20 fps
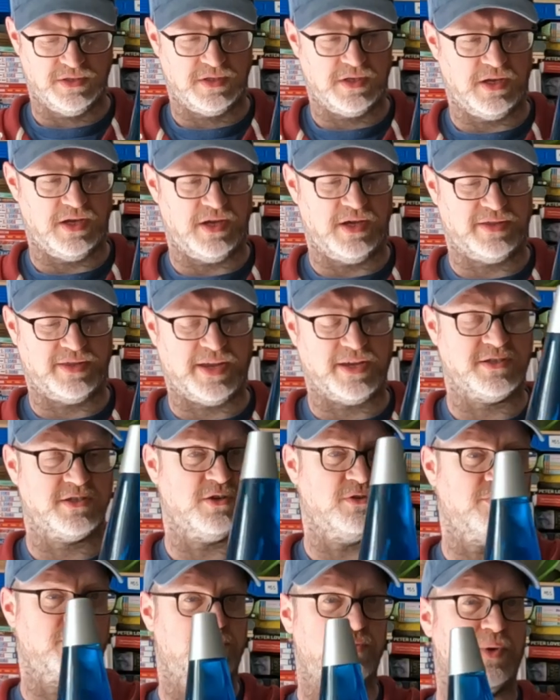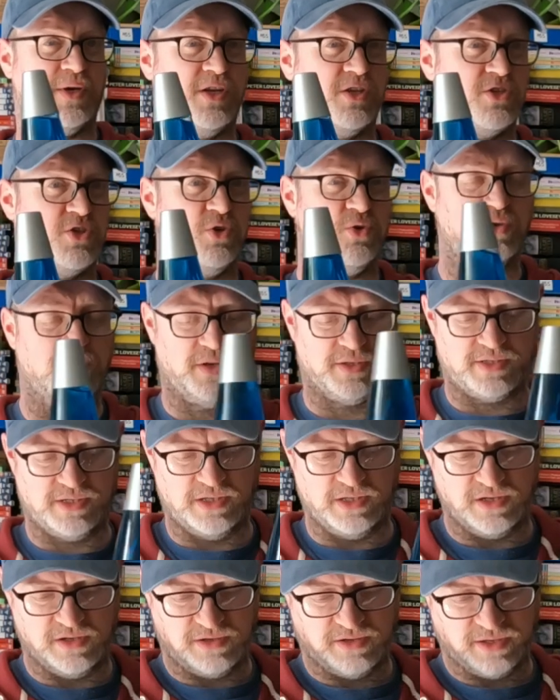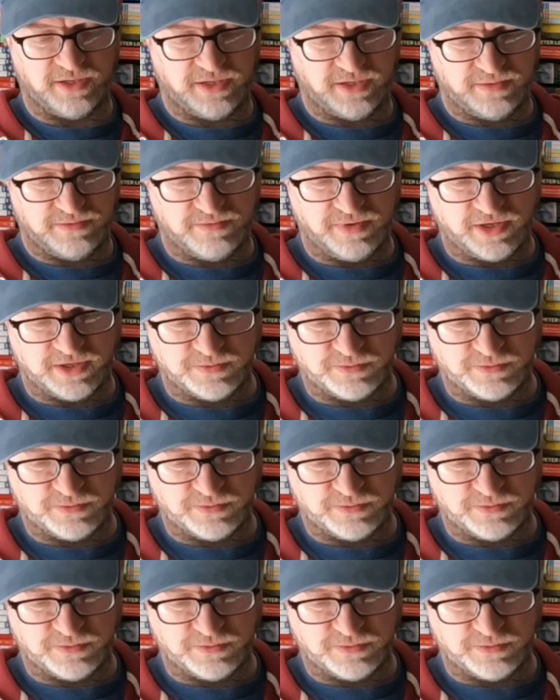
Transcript: That sold for £22.99 plus